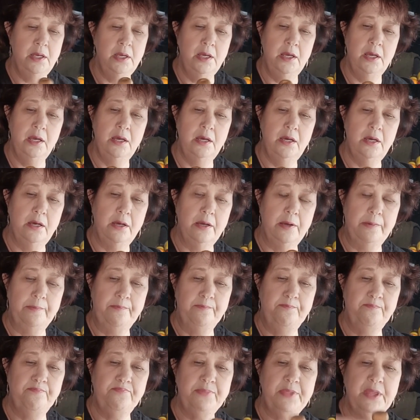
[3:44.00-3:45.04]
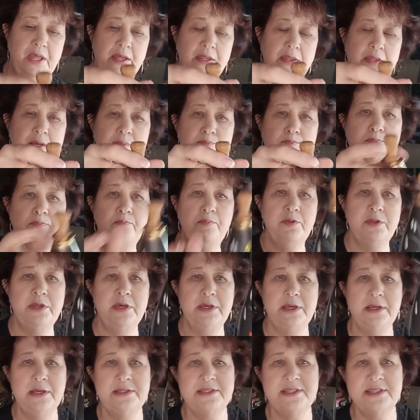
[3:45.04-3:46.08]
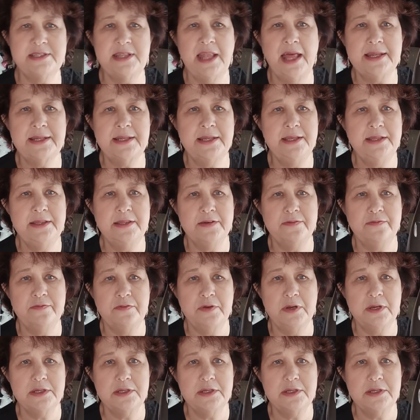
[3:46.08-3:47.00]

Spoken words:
um, it's slightly different.